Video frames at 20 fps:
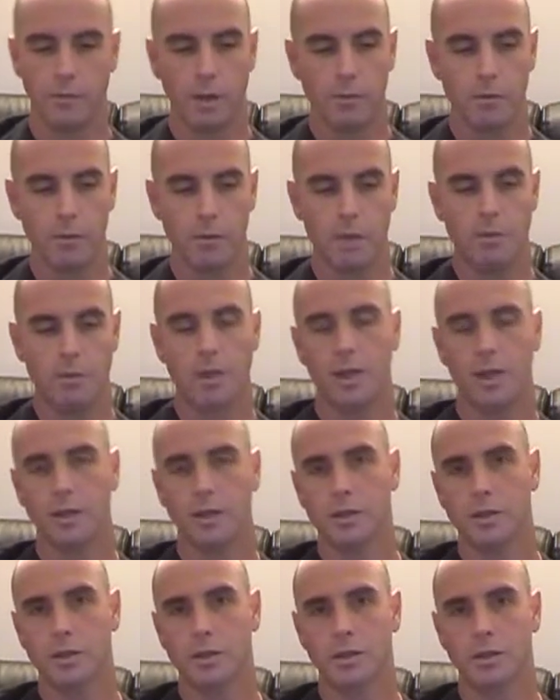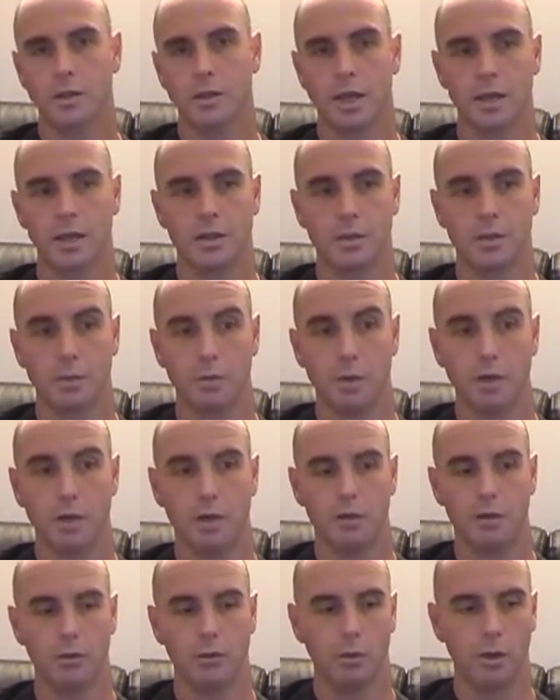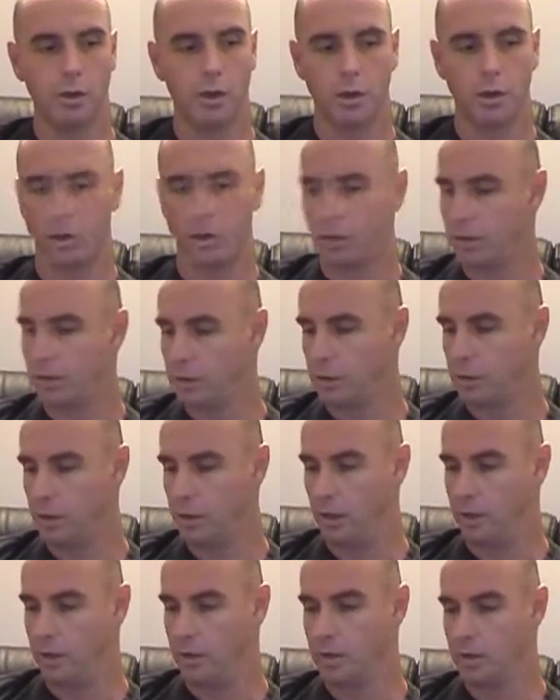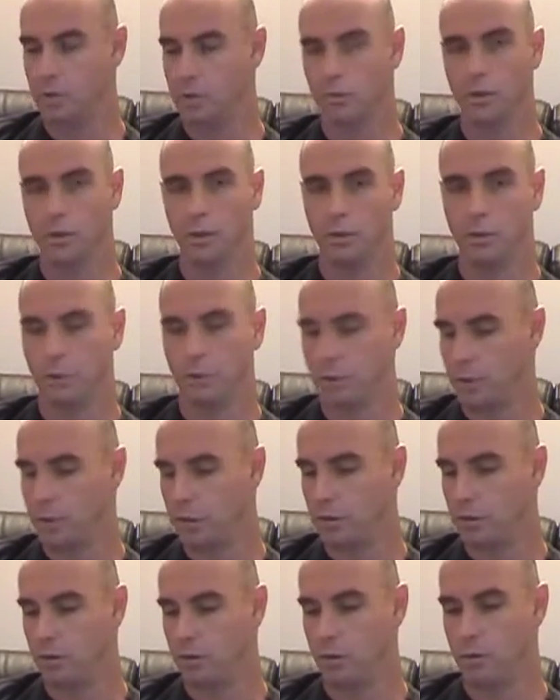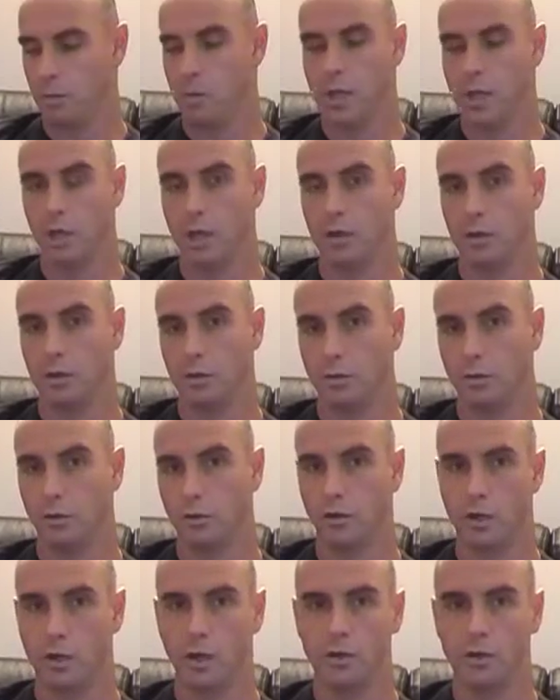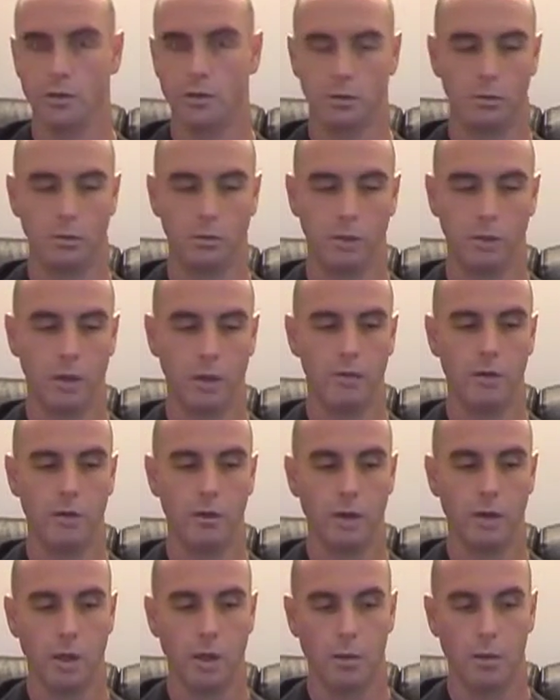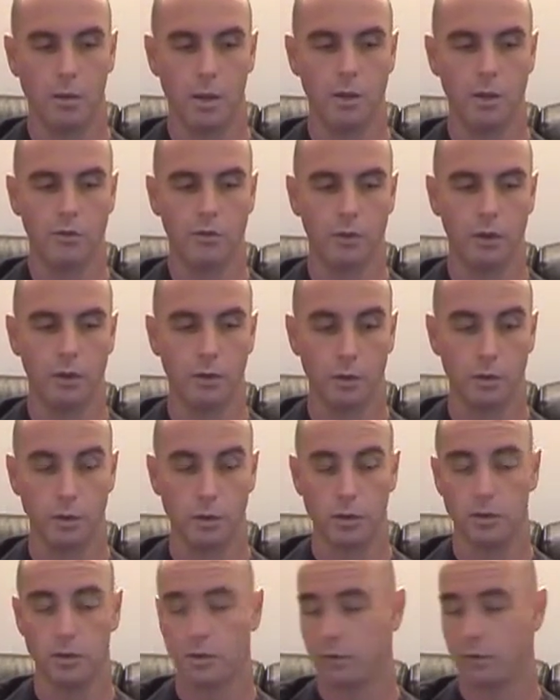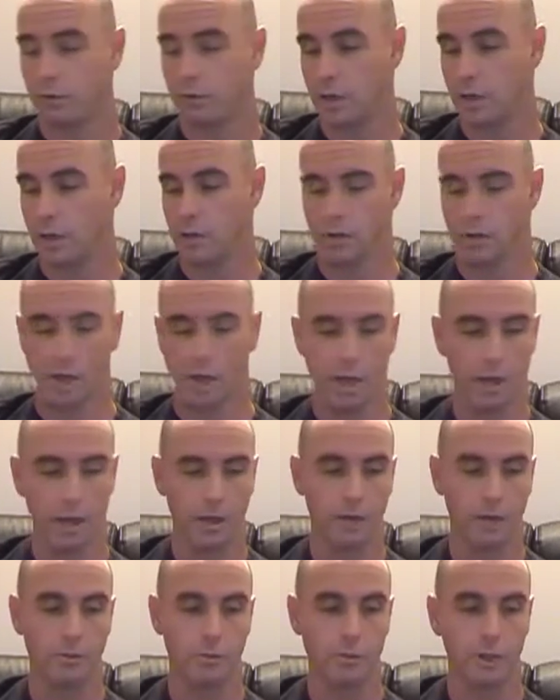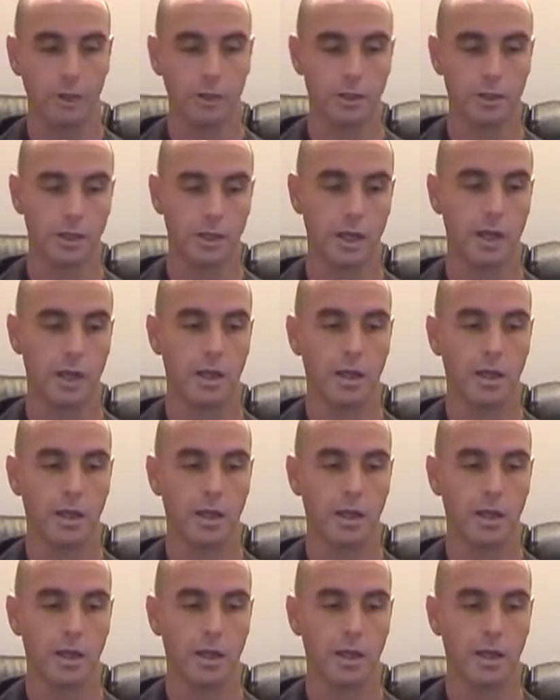maybe that's something you have to work on, just with you could do it with pick and two fingers or whatever works for you, or just finger style like I'm doing it today.